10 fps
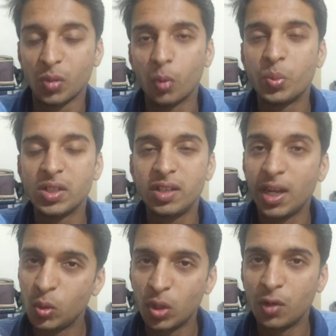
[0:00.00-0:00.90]
Obviously, I
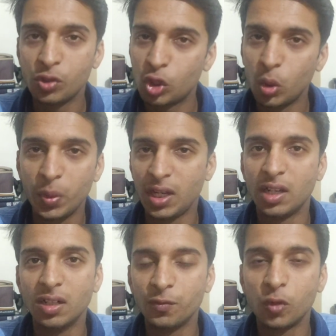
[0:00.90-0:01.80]
do have a job and
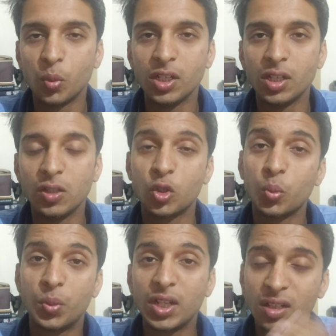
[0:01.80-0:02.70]
I earn from there also,
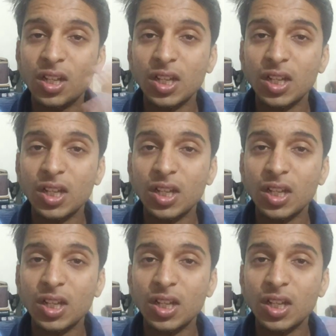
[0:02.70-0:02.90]
but